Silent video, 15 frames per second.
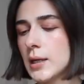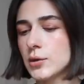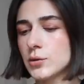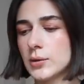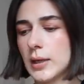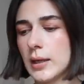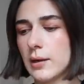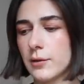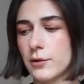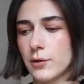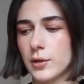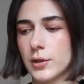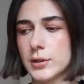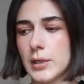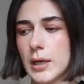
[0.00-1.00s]
Today I
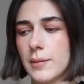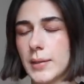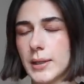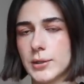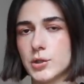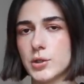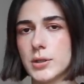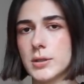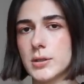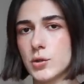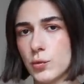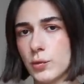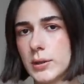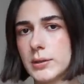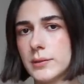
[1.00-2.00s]
thought I might just
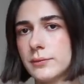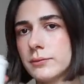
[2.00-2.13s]
do it.